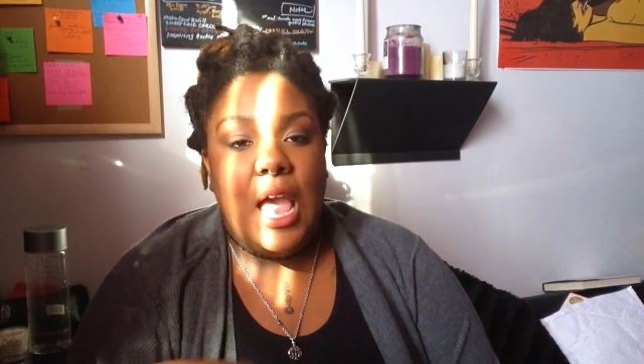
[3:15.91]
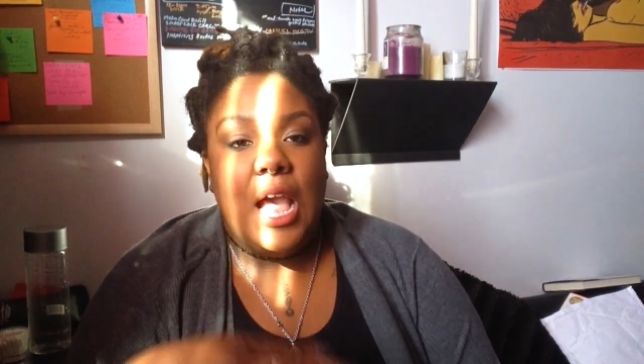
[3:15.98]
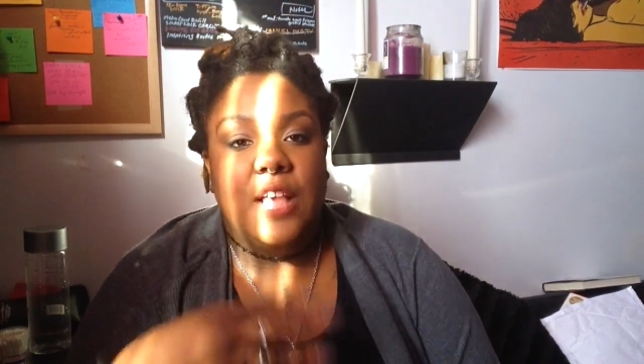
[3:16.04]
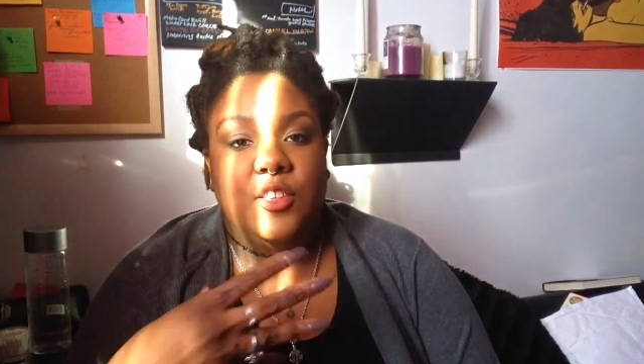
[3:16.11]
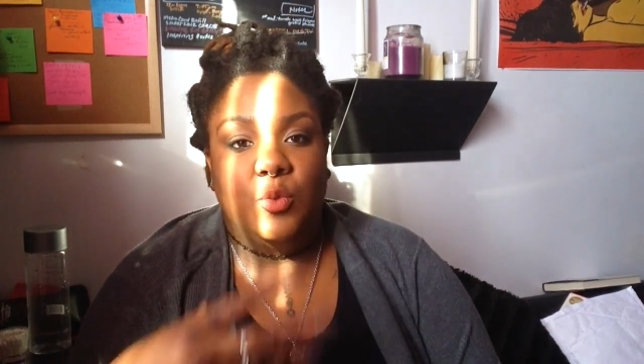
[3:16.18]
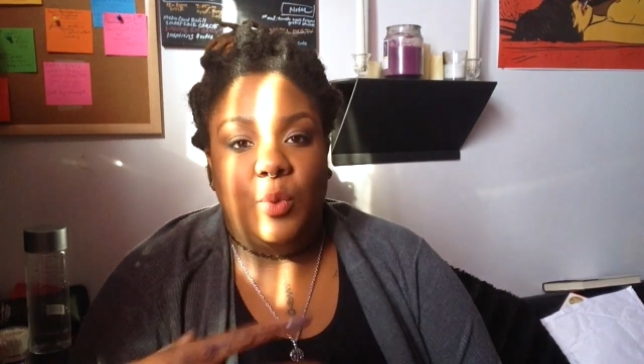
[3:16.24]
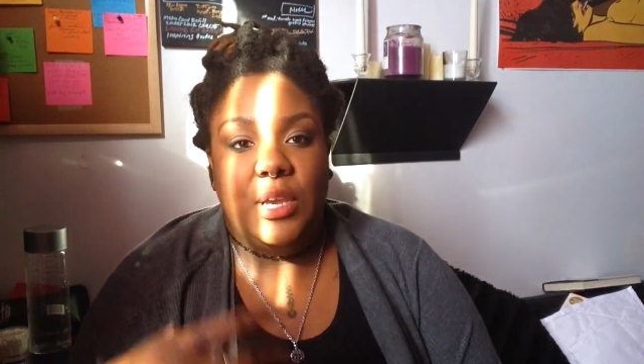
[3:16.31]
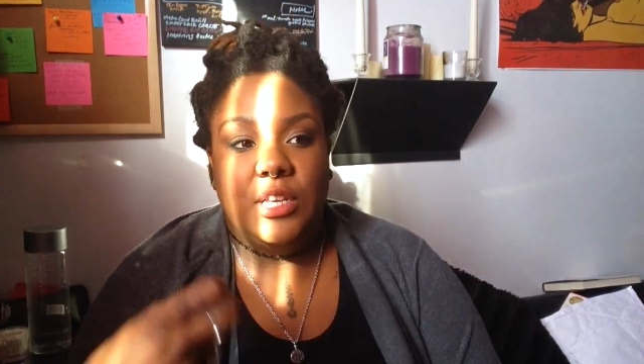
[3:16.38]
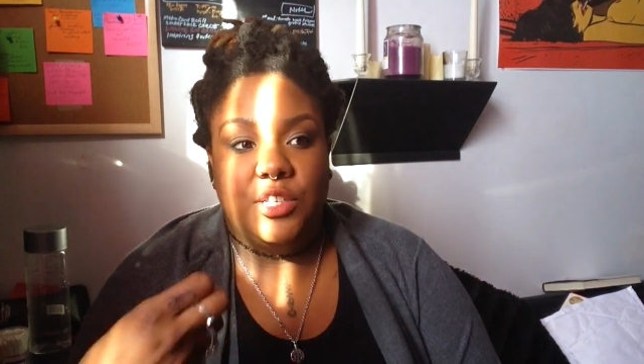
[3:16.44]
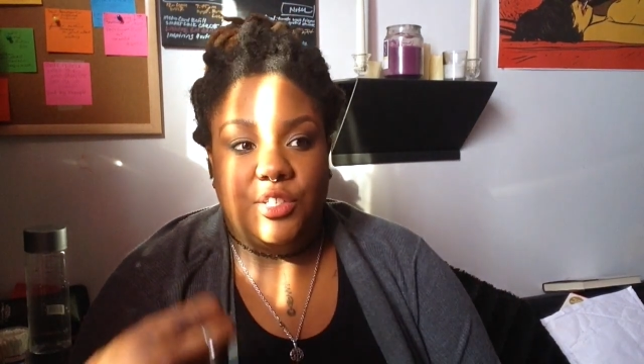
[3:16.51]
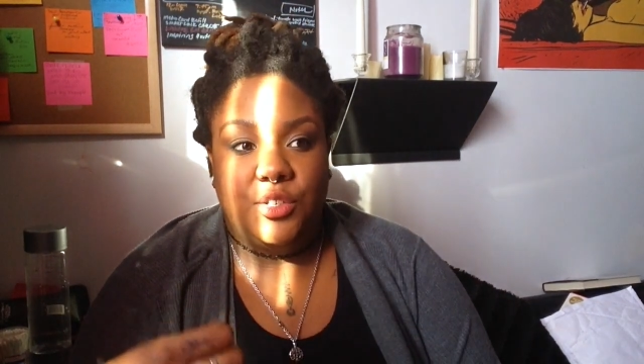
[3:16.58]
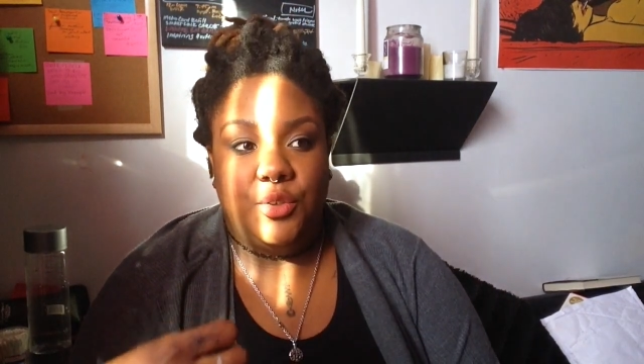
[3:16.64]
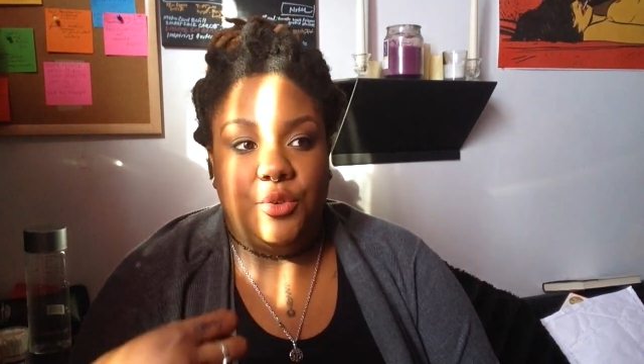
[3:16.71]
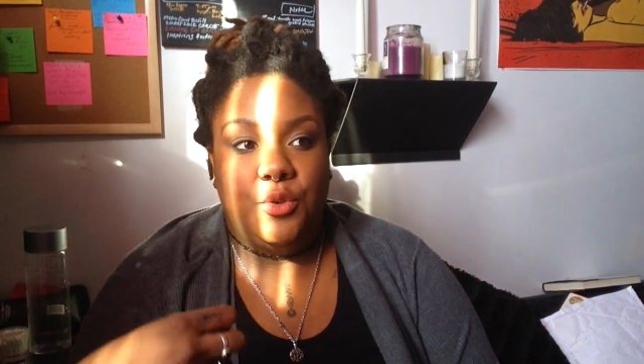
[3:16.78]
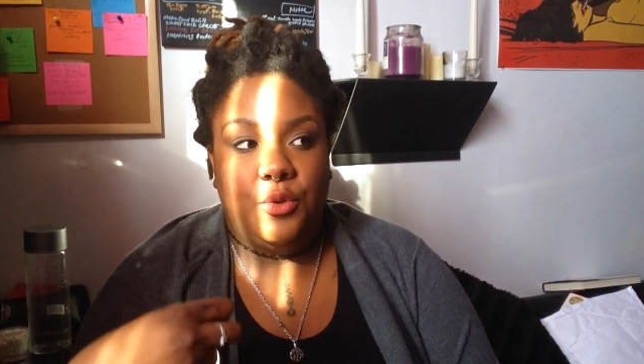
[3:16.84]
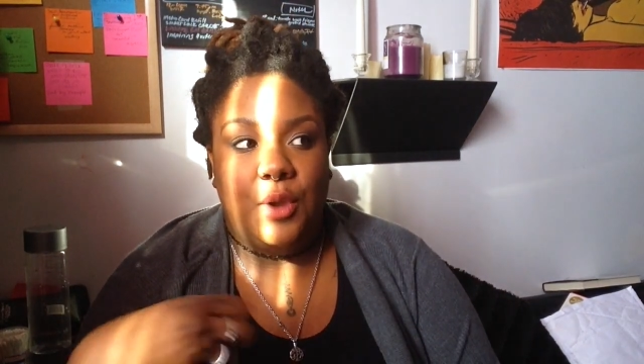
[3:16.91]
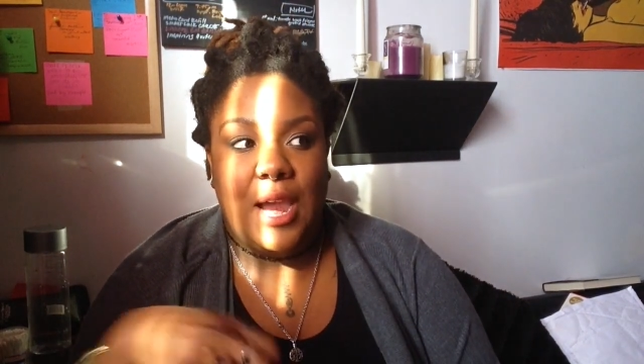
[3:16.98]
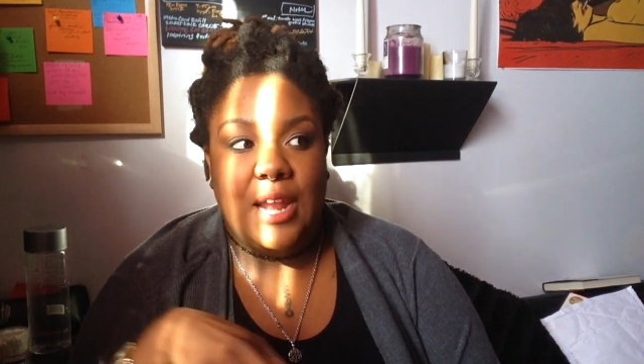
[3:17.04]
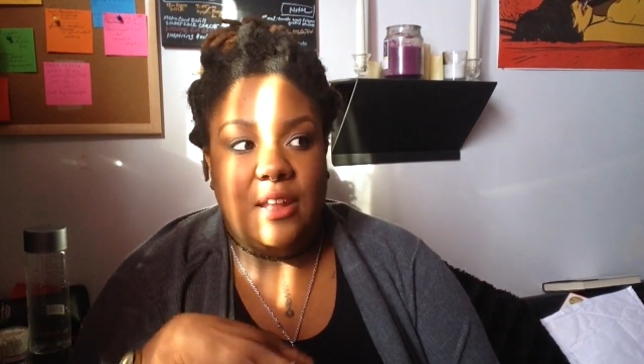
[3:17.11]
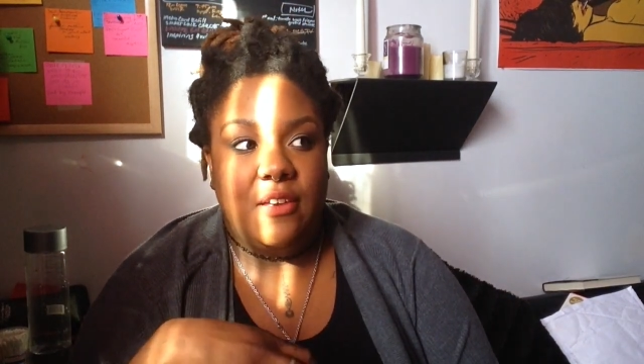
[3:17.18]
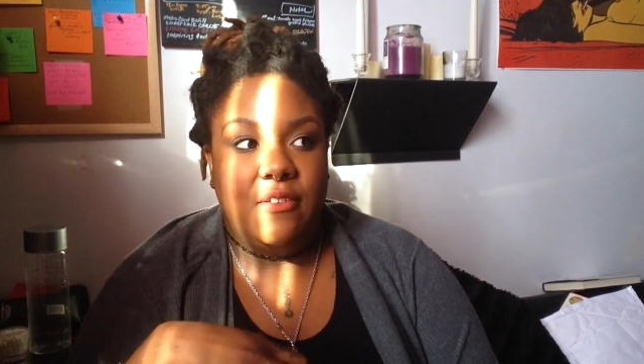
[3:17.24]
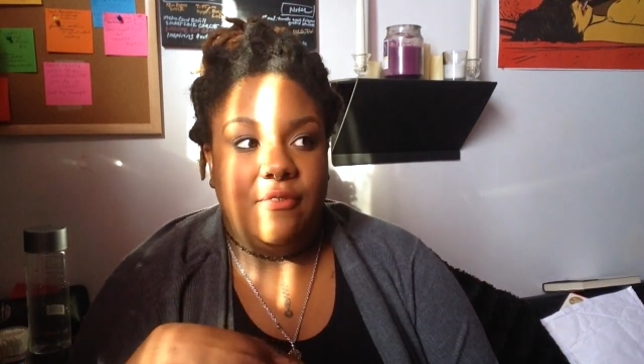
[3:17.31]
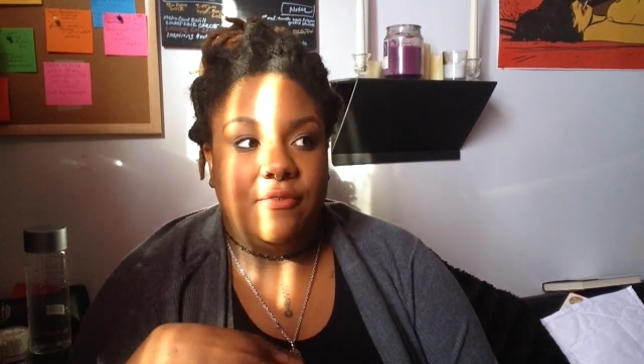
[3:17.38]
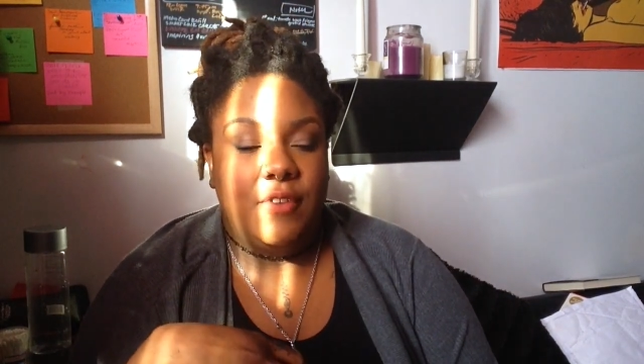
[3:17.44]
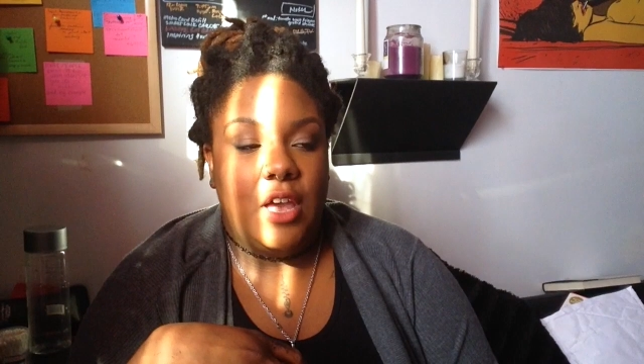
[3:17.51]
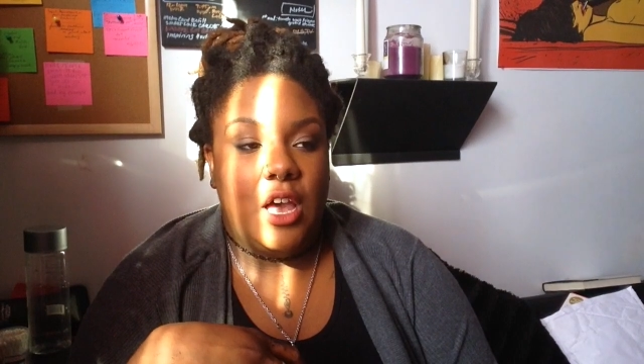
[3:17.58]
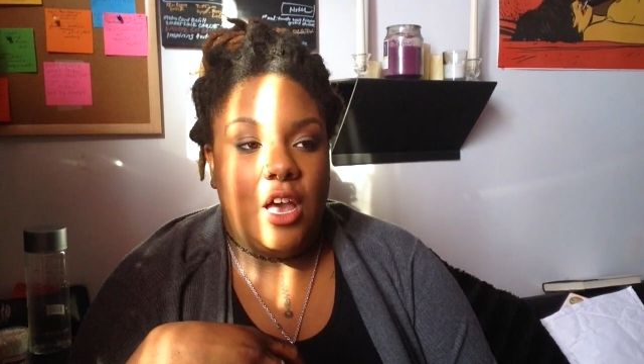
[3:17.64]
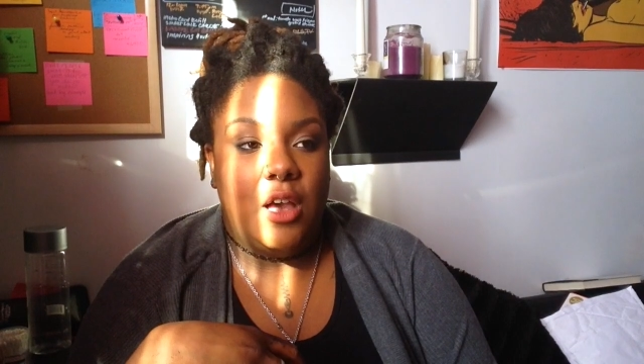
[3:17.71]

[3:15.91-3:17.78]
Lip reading: as a way to kind of